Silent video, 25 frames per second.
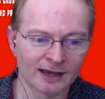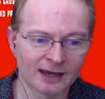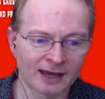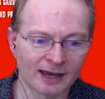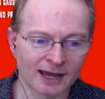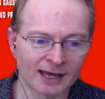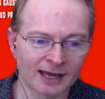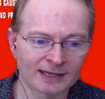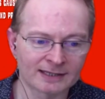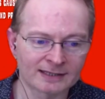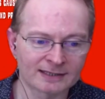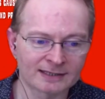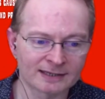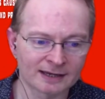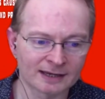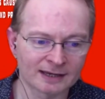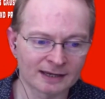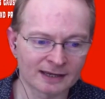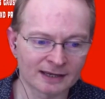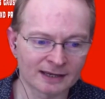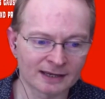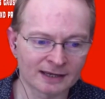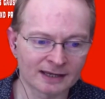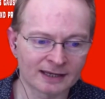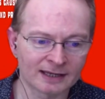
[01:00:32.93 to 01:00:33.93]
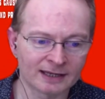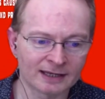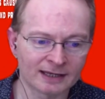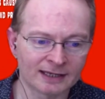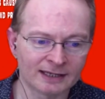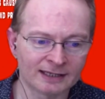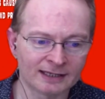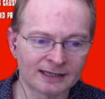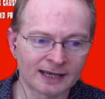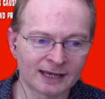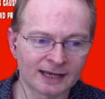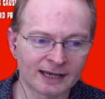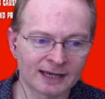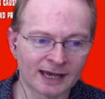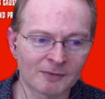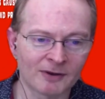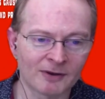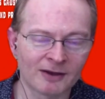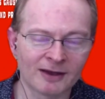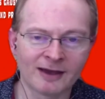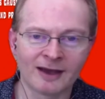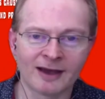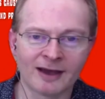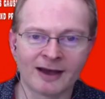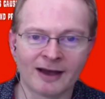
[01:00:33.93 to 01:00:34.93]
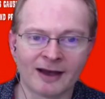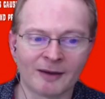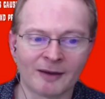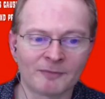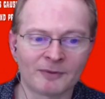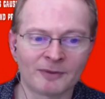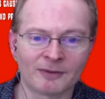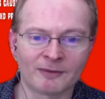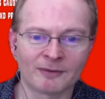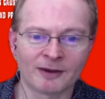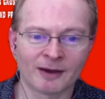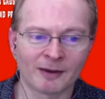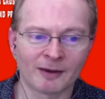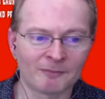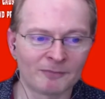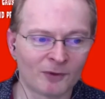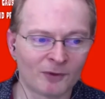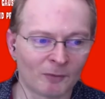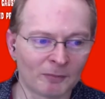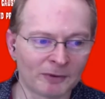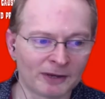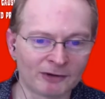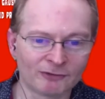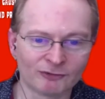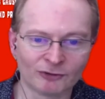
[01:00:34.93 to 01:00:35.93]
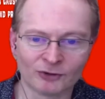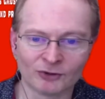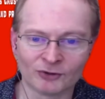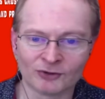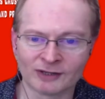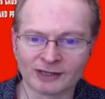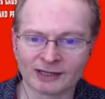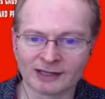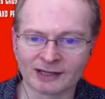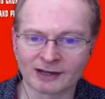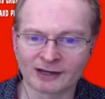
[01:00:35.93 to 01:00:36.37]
and I'm not being rude, Neil.